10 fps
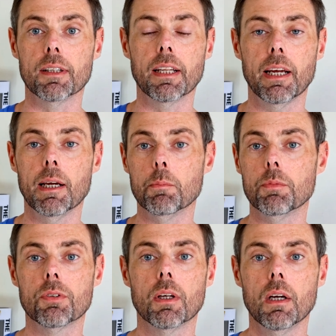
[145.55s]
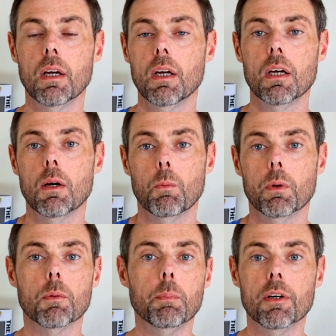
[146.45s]
of the Lambs
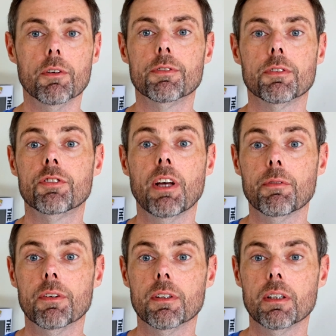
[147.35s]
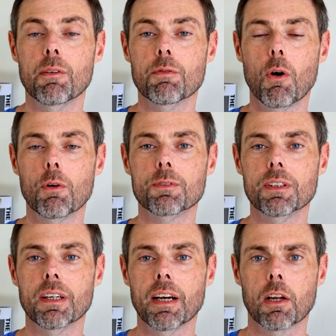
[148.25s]
with a bit of Seven involved
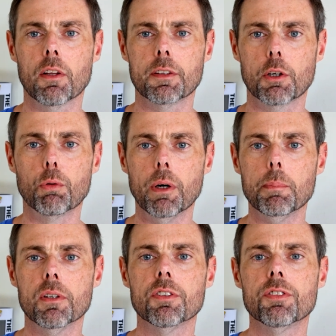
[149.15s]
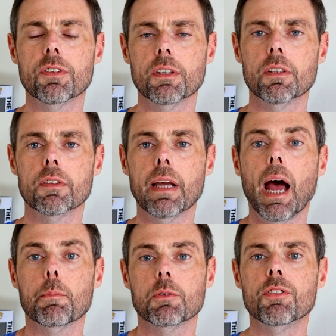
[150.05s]
in it, and I like the creepiness and the
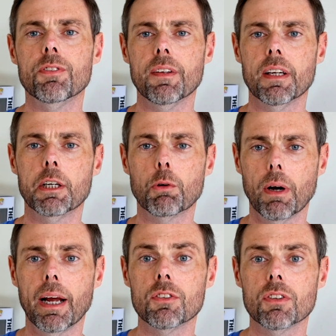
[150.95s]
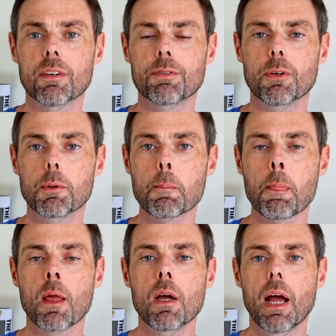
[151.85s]
atmosphere that he creates in that film.
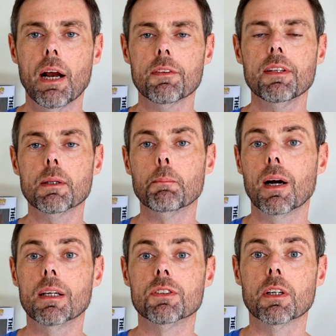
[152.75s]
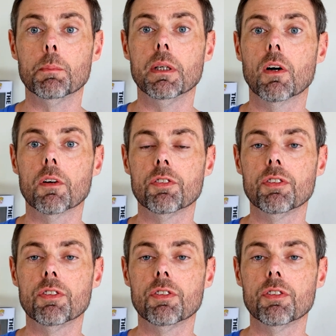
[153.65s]
And I think The Monkey's going to be kind of